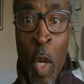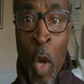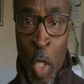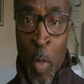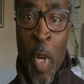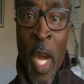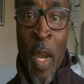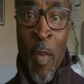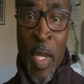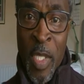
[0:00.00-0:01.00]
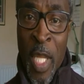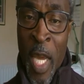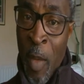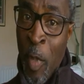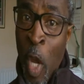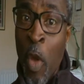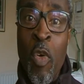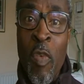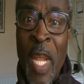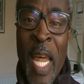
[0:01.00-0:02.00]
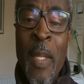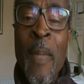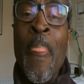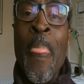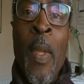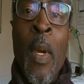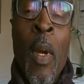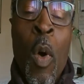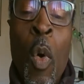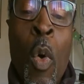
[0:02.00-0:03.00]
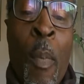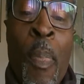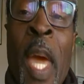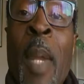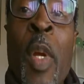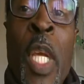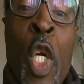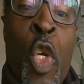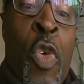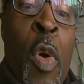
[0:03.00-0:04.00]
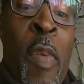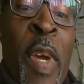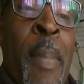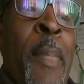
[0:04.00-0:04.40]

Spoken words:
an occupier is, and that can be owner of land or anybody in control of